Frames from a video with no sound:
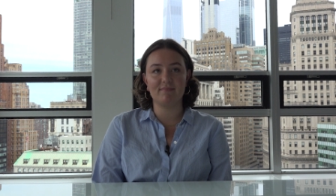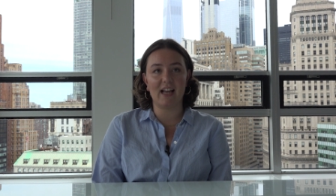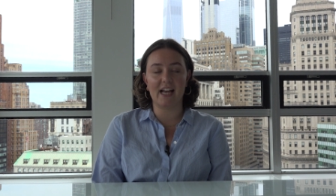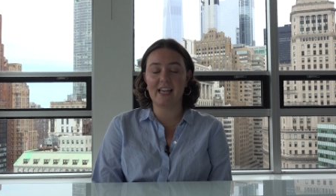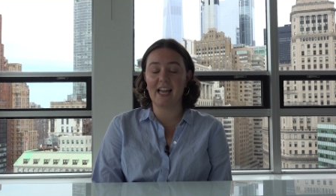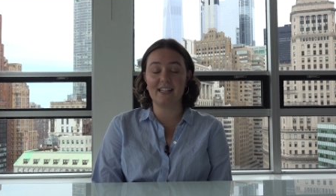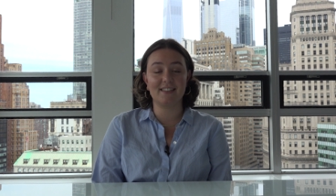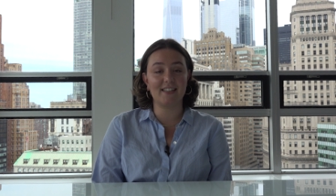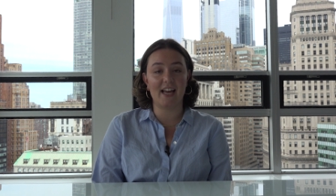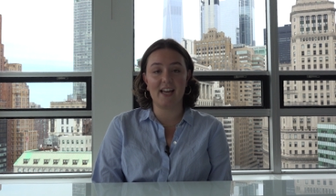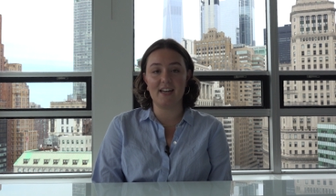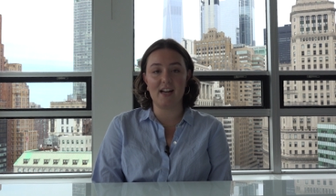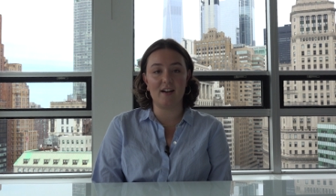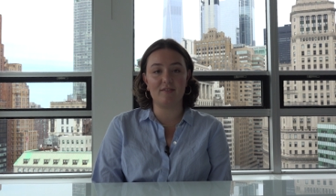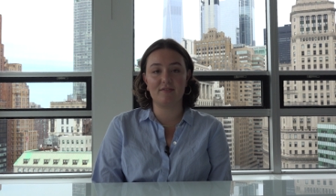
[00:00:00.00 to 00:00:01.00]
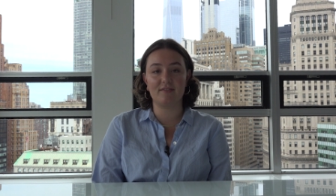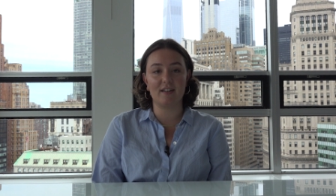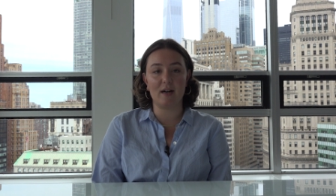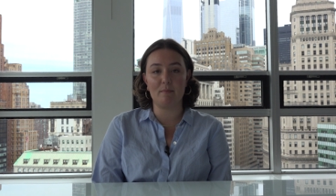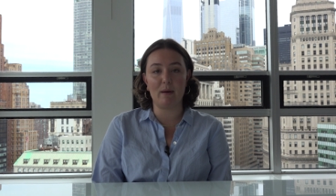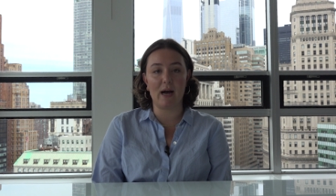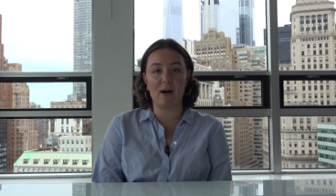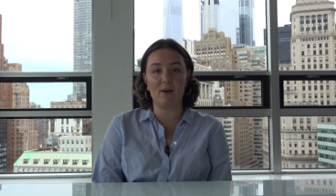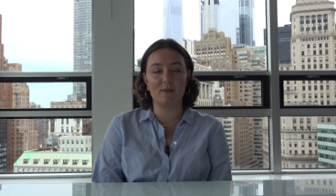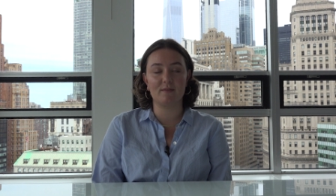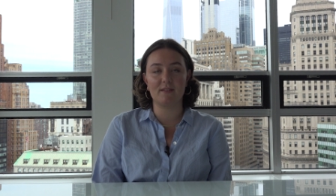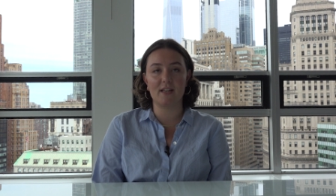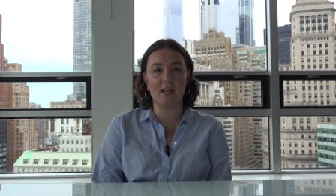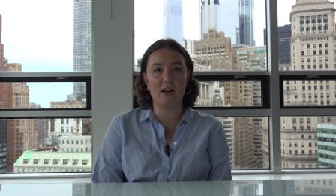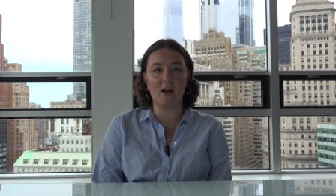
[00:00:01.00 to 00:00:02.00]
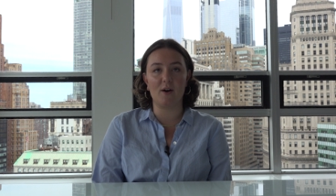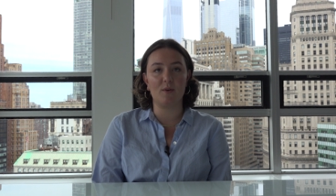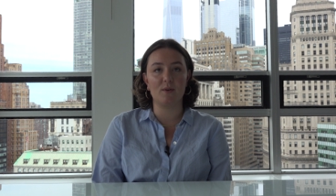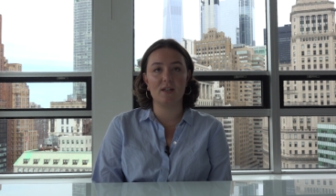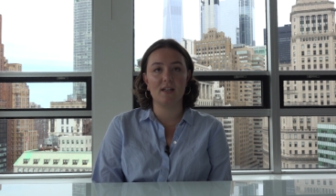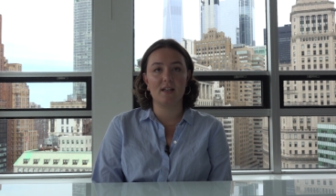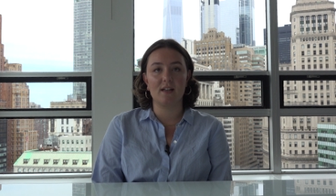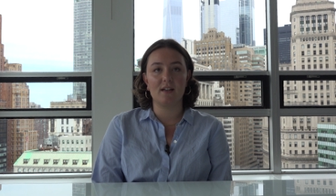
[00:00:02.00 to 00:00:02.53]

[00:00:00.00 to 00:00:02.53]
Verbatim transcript: I can't say enough about, you know,